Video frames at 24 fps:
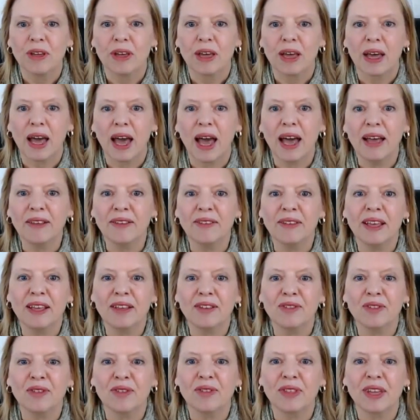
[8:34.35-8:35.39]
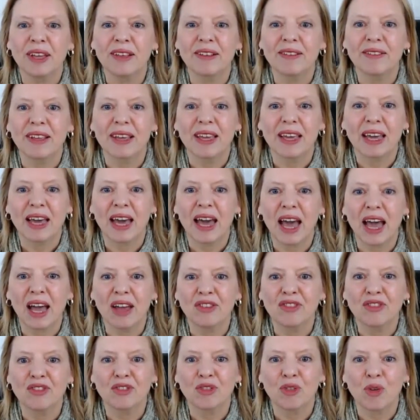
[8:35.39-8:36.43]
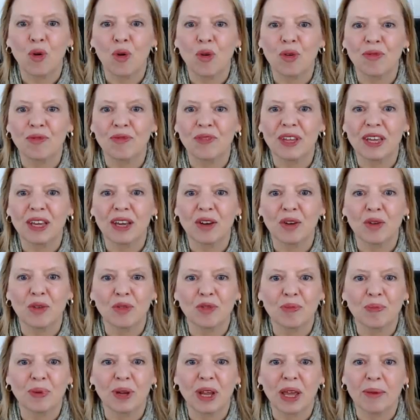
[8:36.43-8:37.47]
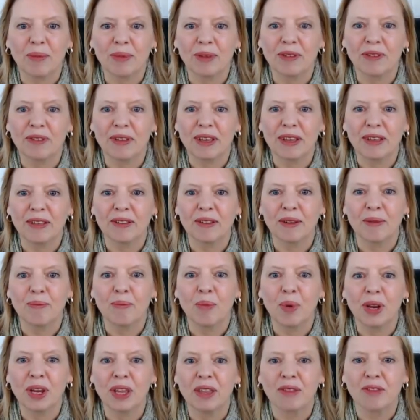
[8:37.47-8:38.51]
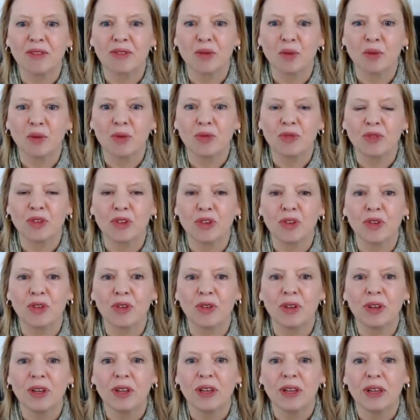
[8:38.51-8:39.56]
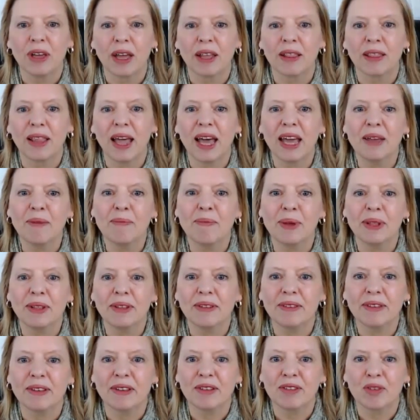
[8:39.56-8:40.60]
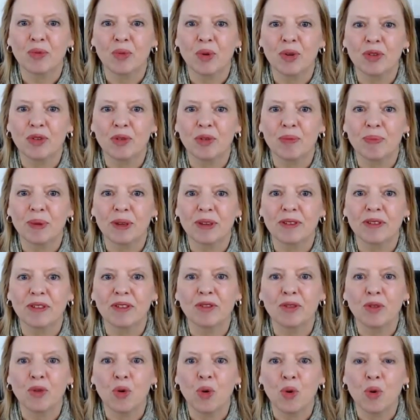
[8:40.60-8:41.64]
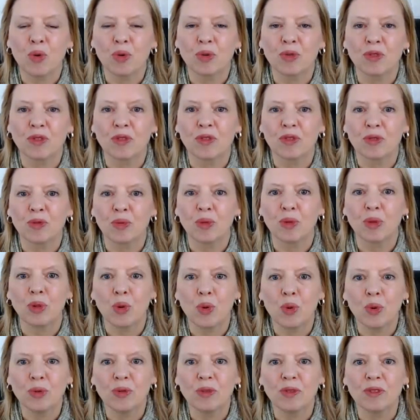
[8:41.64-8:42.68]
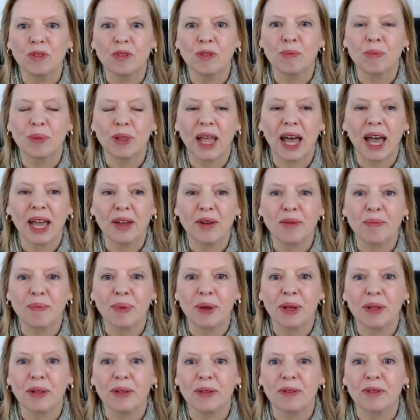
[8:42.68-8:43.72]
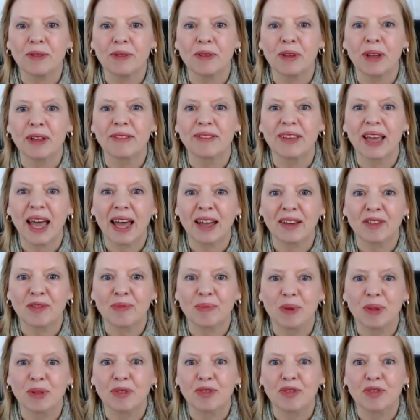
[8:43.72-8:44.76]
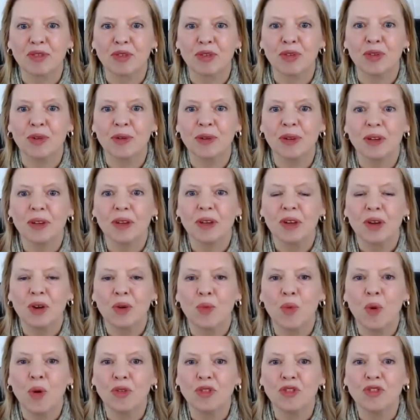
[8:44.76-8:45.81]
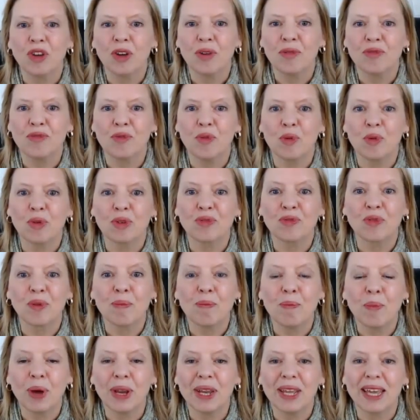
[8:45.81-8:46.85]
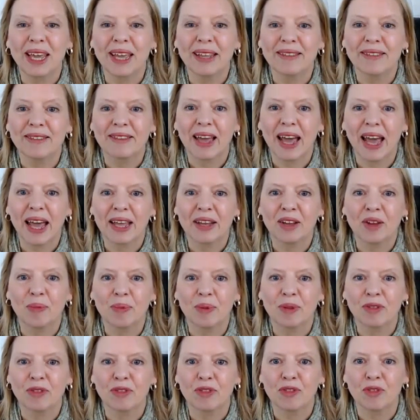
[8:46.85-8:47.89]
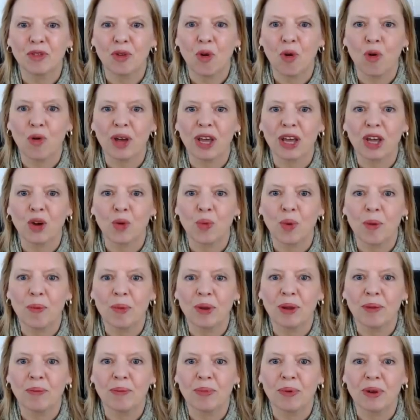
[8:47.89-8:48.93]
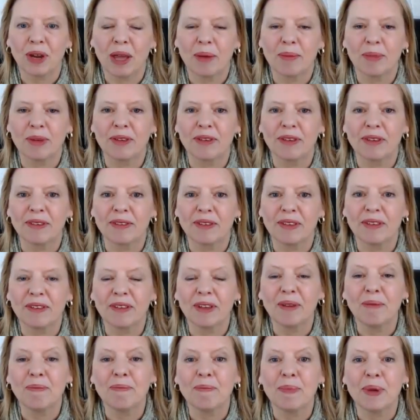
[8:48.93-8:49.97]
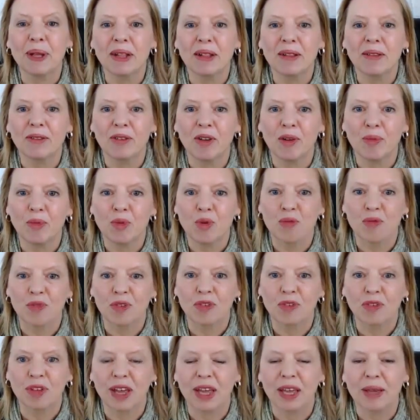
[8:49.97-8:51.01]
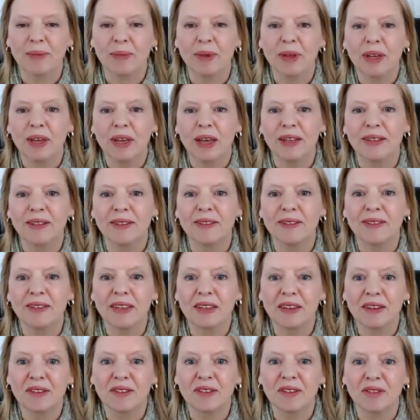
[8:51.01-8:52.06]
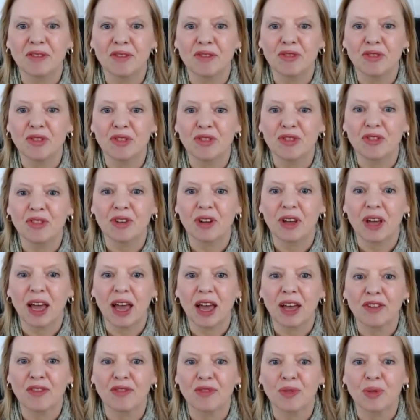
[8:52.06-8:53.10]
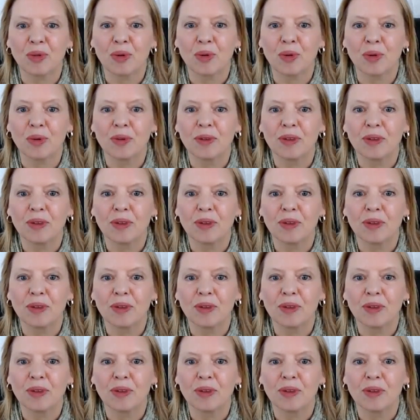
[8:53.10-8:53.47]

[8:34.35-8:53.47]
Assets are things like cash, stock, vehicles, premises and money that's owed to you, and liabilities are what your business owes, so loans, supplier bills, a tax bill due. Watch out, folks, for money getting tied up in stock, equipment and premises. This can build up over time and seriously reduce your cash flow.